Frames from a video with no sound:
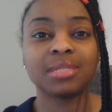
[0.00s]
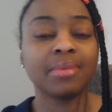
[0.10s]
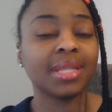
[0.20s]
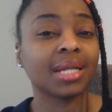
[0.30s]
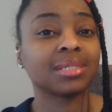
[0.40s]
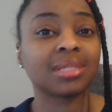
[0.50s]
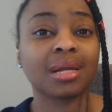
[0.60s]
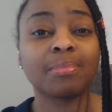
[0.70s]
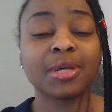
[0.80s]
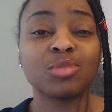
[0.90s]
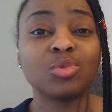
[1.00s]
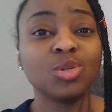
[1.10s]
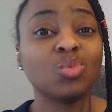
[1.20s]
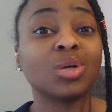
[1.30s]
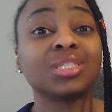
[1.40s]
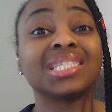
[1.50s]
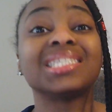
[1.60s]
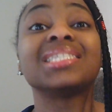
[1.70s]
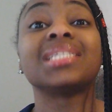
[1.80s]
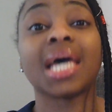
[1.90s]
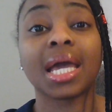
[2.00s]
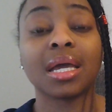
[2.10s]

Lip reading: That is not a place where you want to stay.